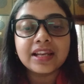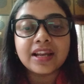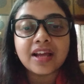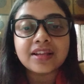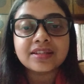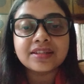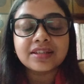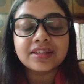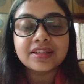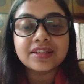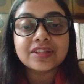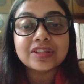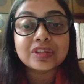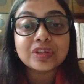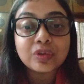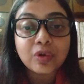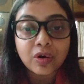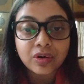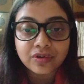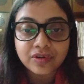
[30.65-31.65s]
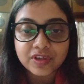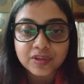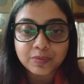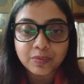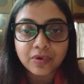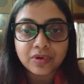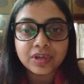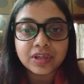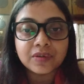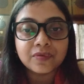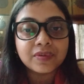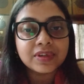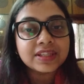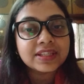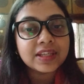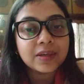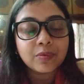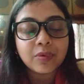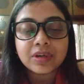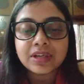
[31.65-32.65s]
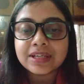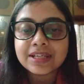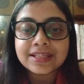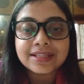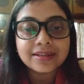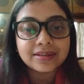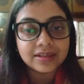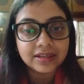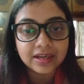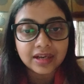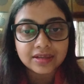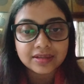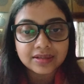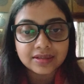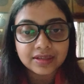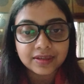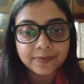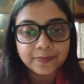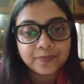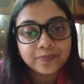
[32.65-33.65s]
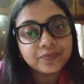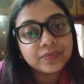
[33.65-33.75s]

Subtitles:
elastic is not responding, we say what? It is inelastic.